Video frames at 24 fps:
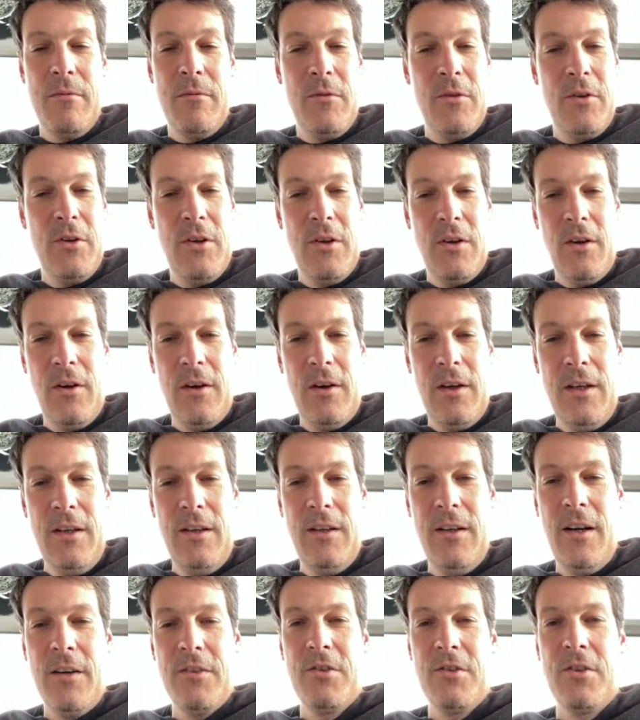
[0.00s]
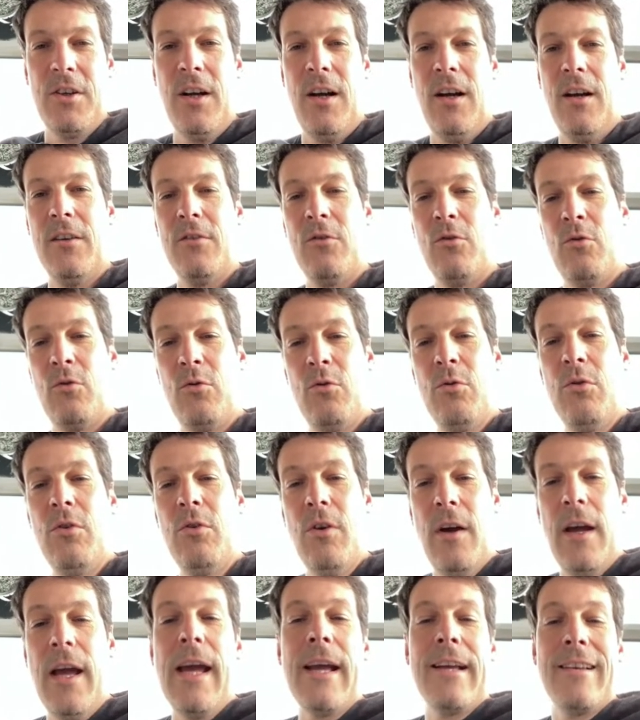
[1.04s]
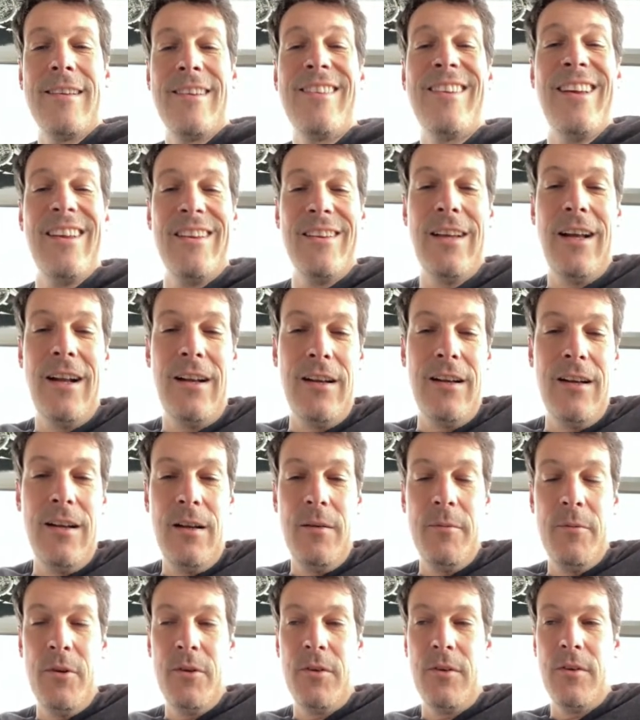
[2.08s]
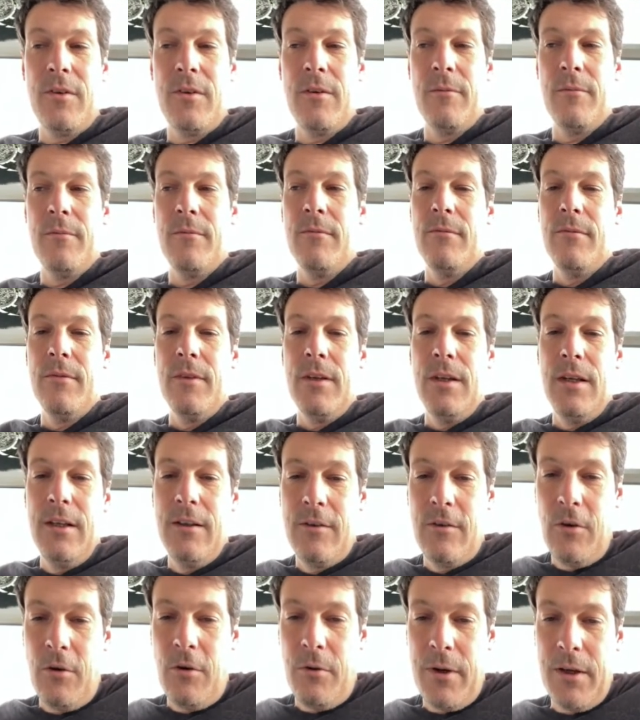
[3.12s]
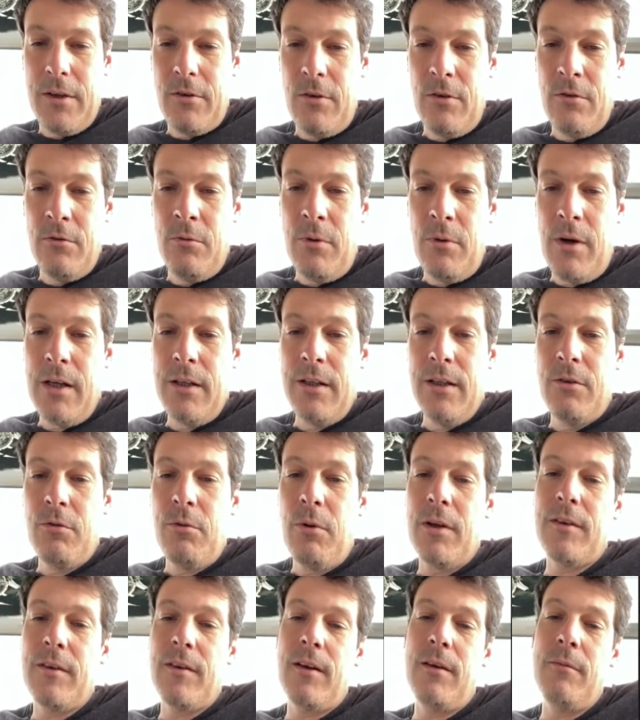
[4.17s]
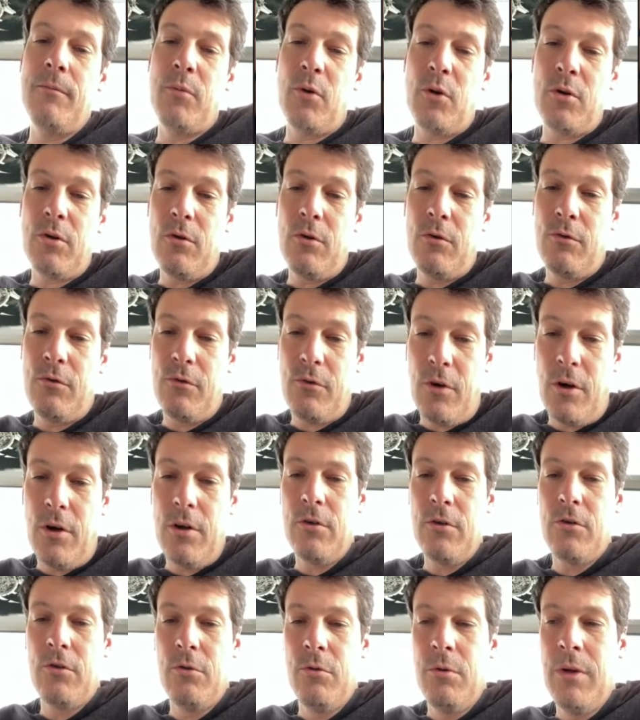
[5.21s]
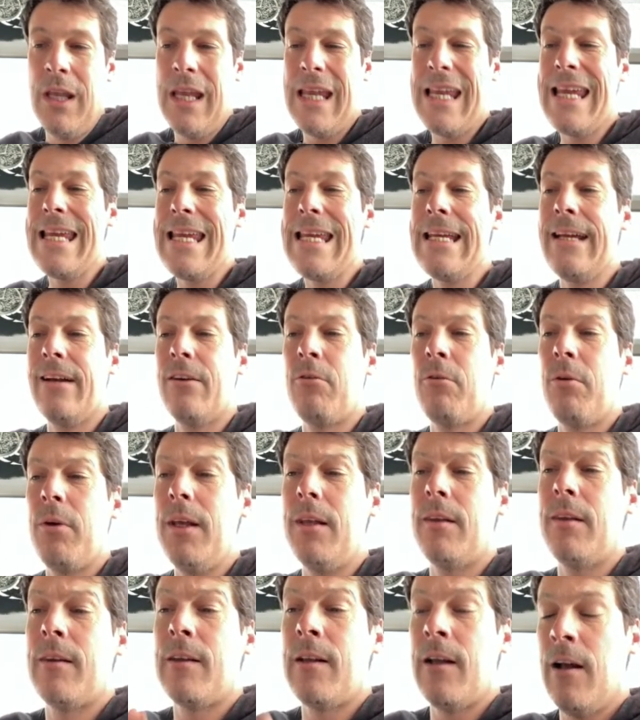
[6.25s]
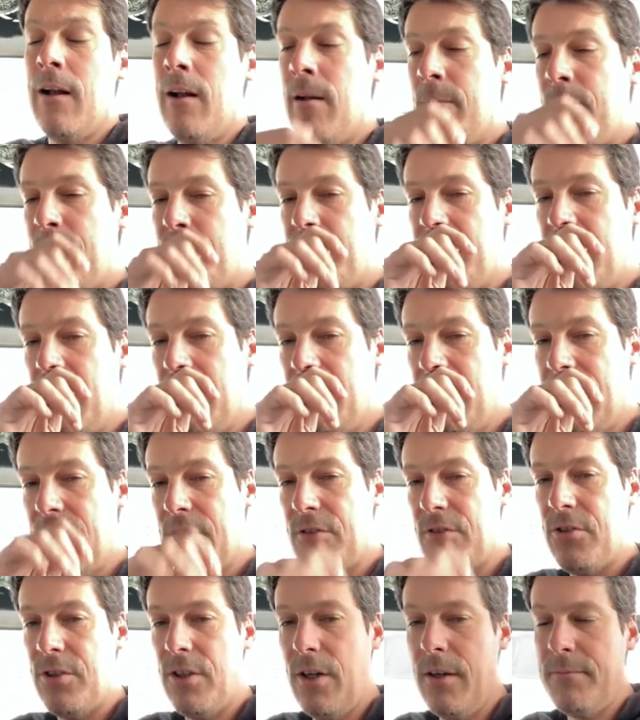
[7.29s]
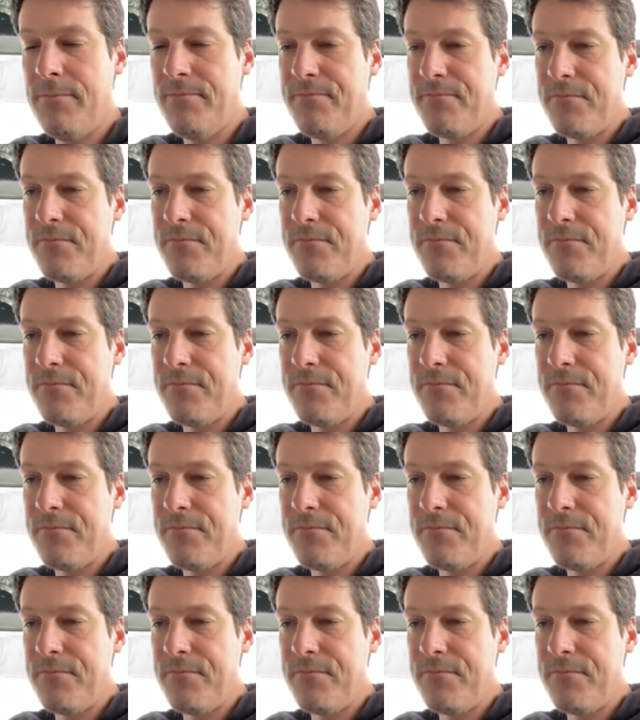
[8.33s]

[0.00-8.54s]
the inertia to the external element. It's the reason why it was important for us to increase the inertia.